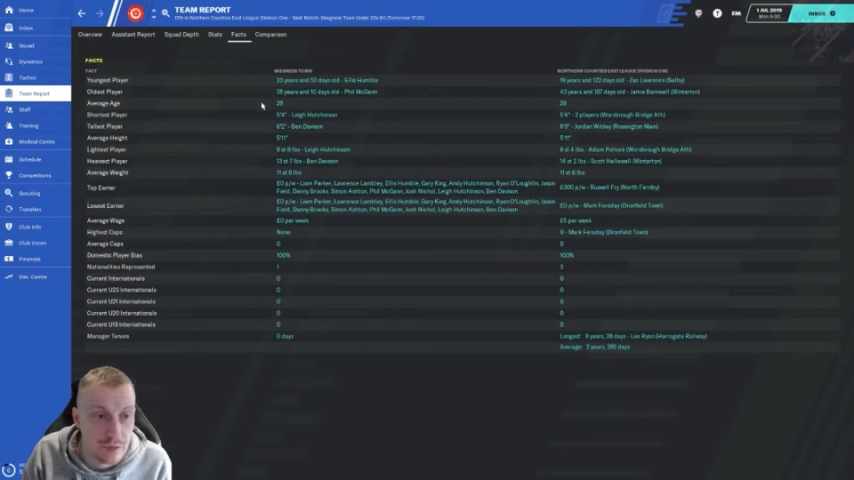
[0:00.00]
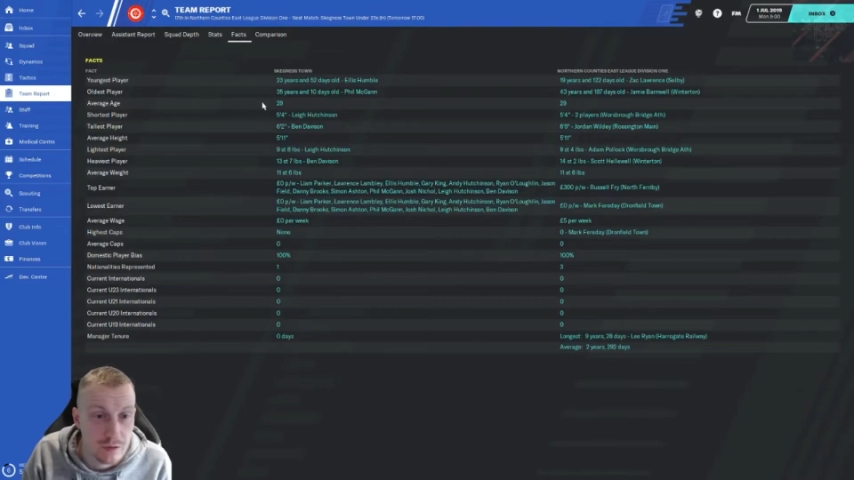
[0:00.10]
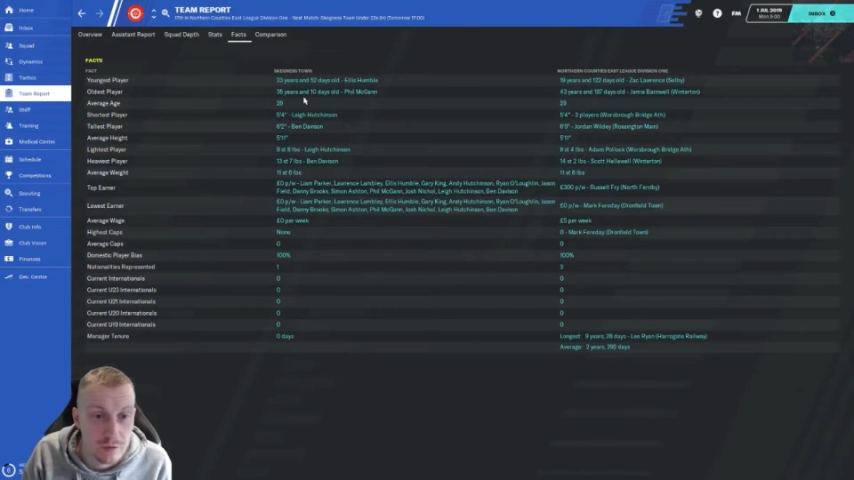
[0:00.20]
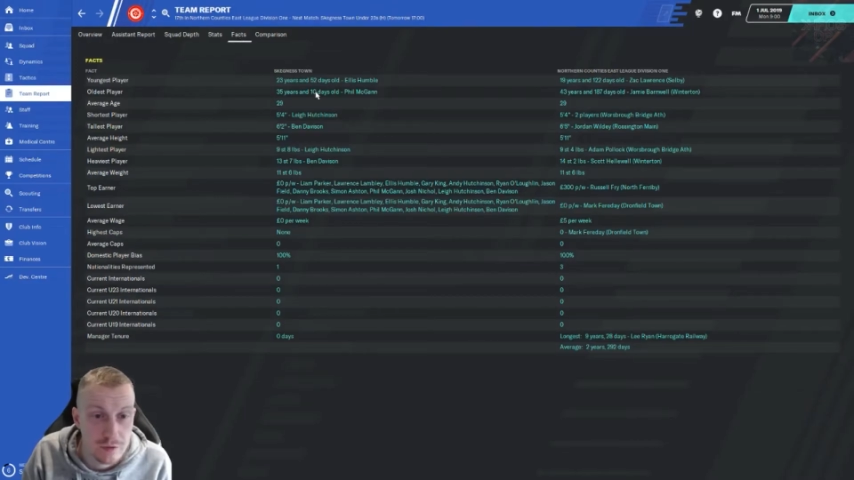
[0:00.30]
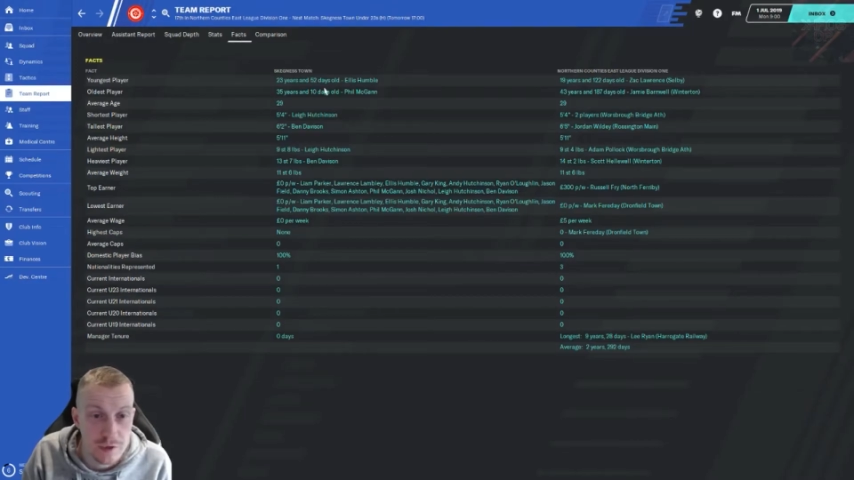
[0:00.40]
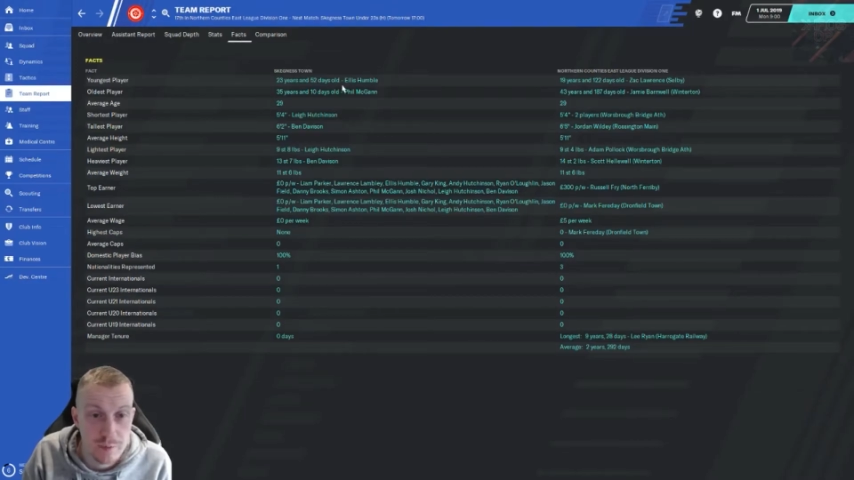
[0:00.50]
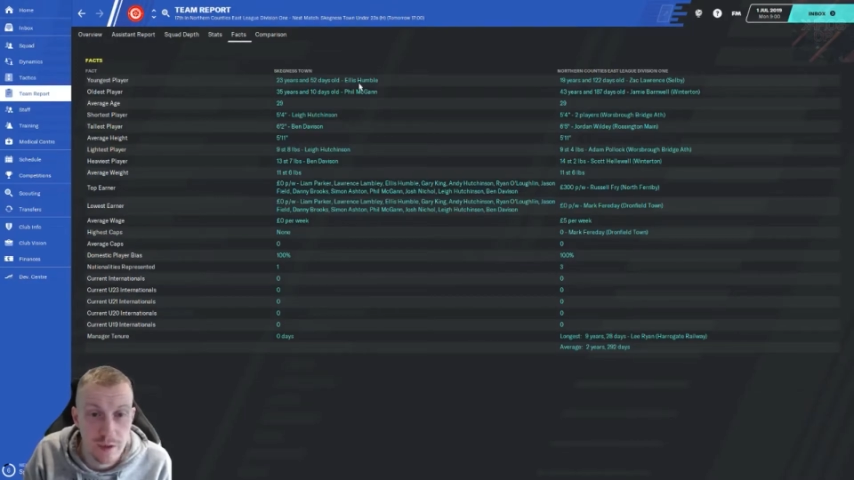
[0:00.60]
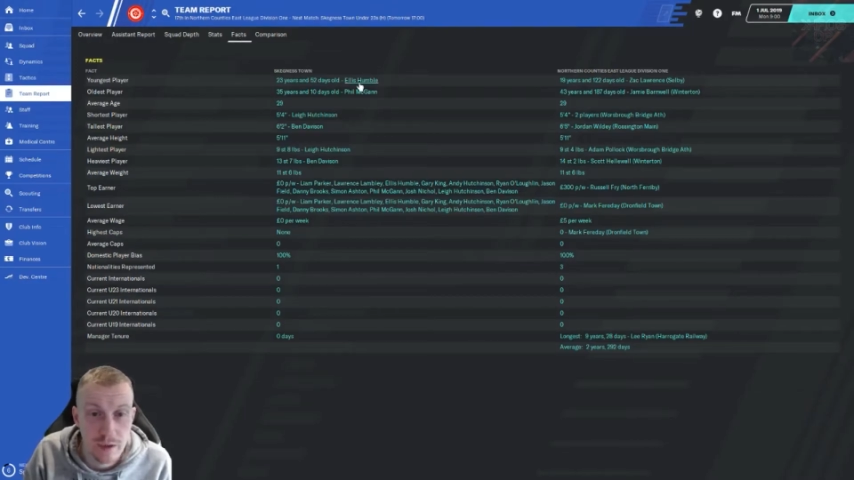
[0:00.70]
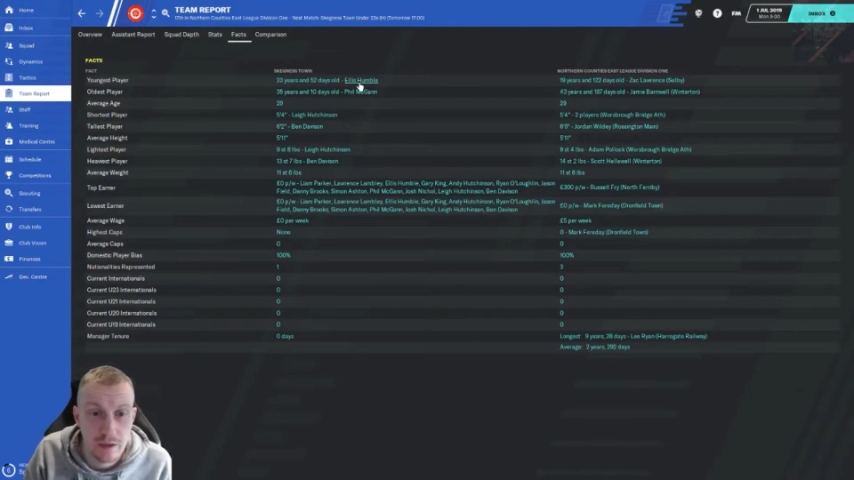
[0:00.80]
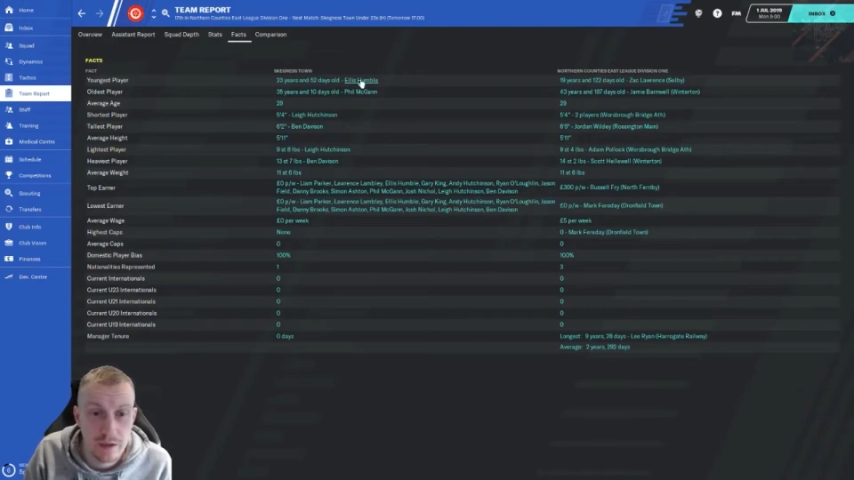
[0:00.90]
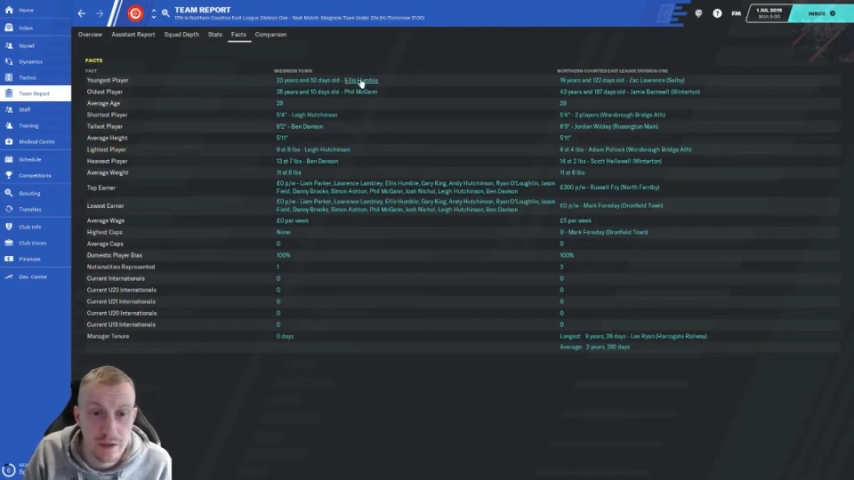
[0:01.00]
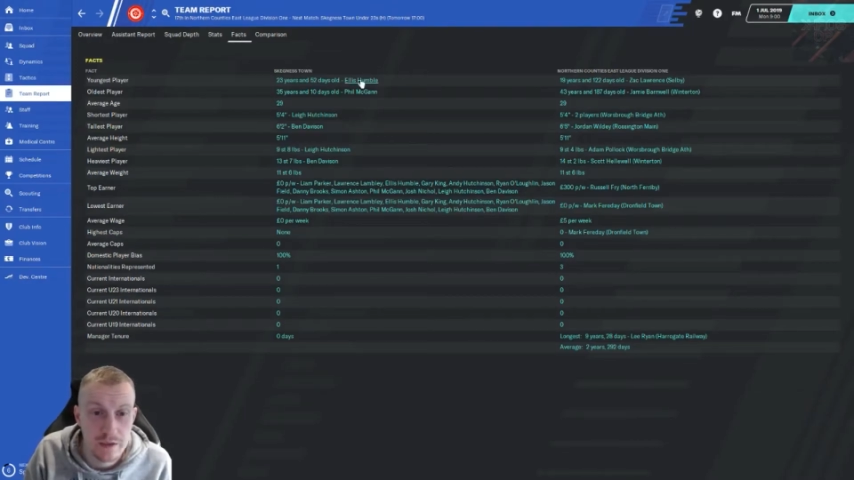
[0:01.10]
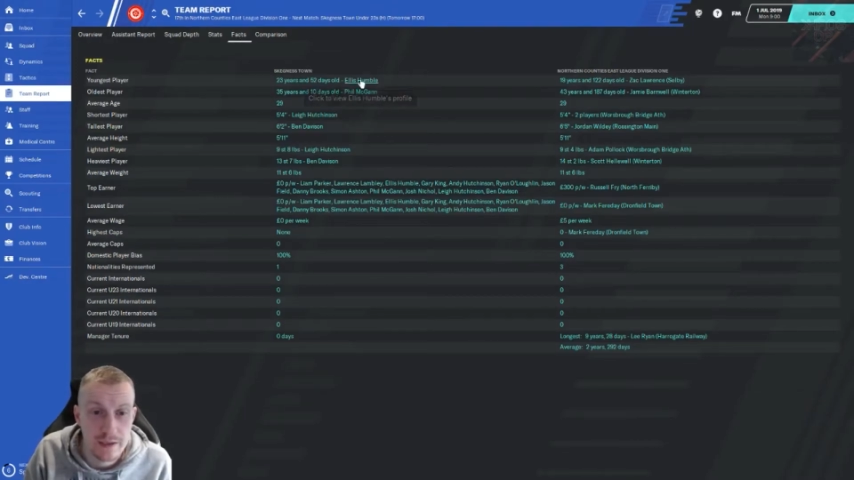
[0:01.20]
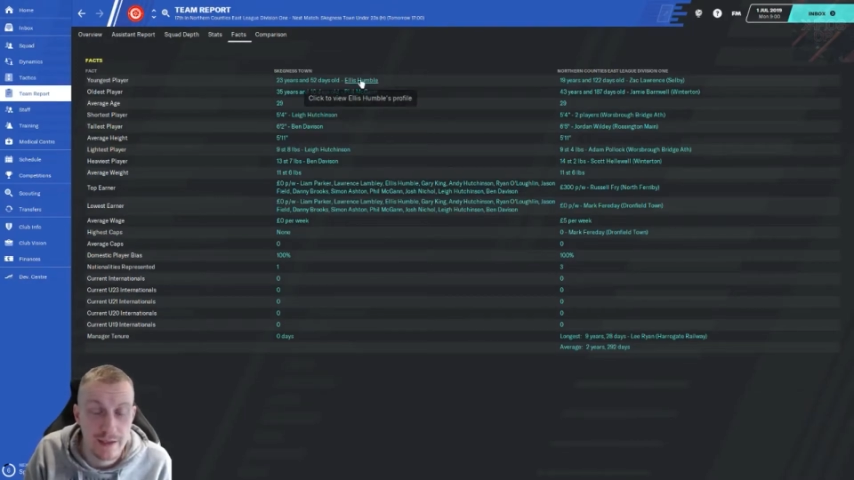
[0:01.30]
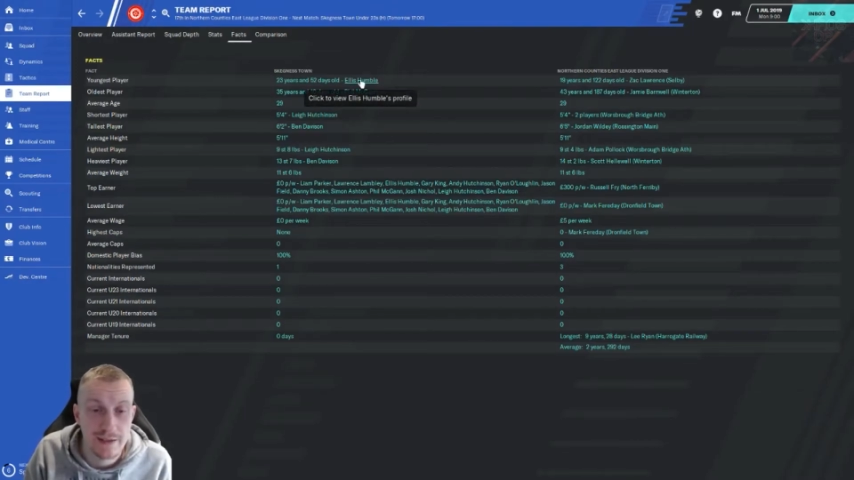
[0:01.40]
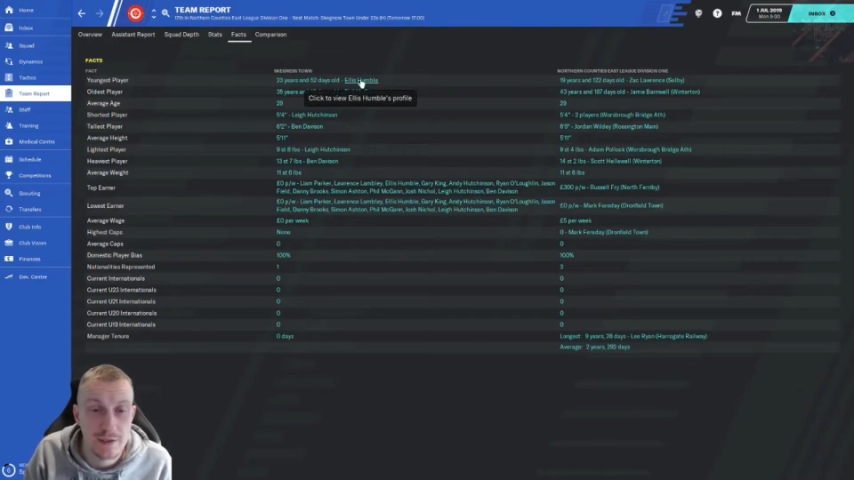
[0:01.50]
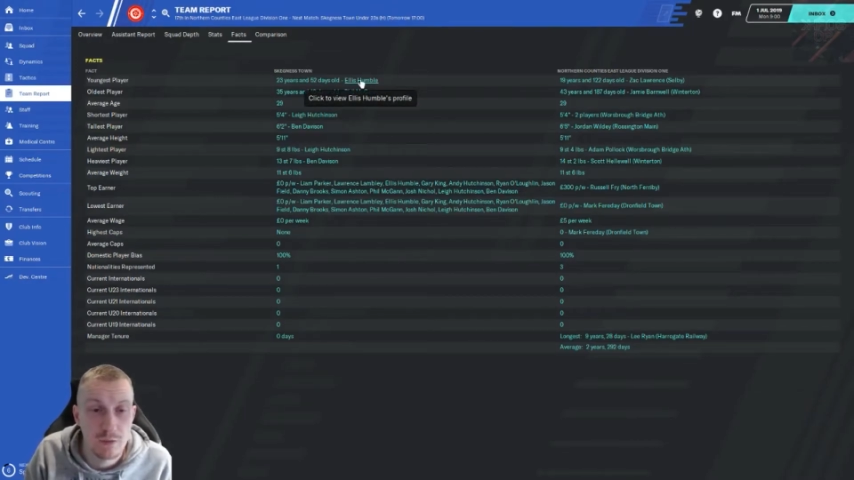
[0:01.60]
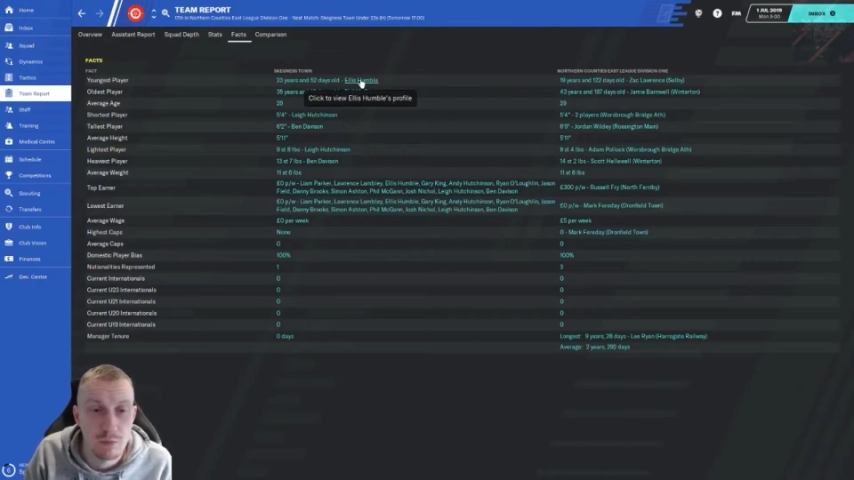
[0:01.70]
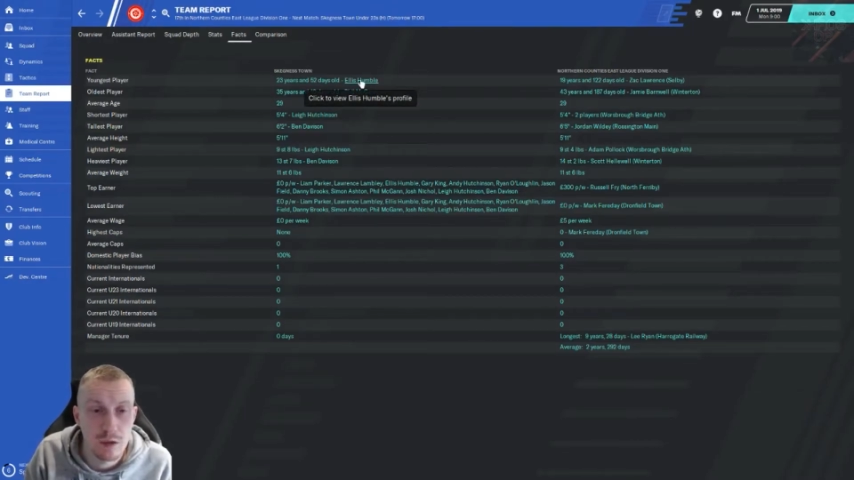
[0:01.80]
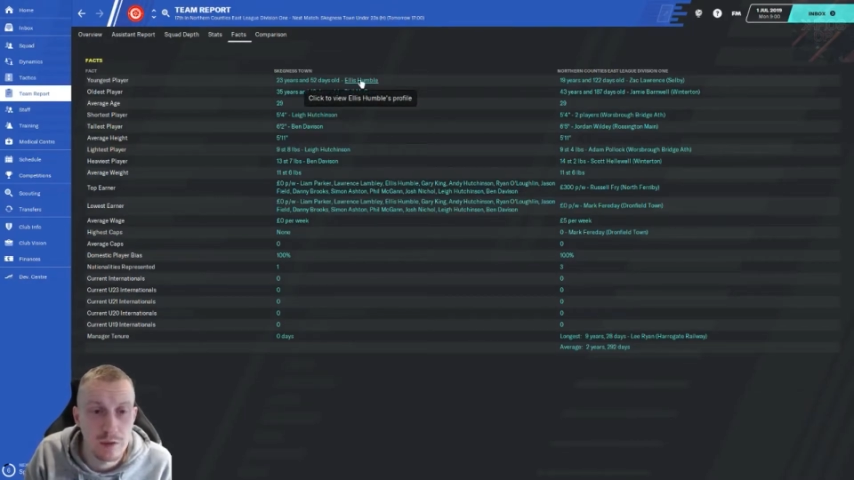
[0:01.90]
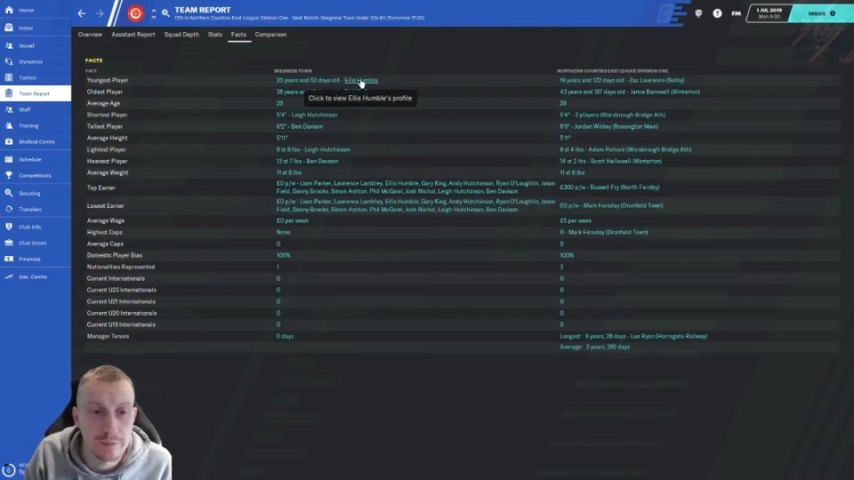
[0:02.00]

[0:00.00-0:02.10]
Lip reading: Youngest player is Ellis Humble.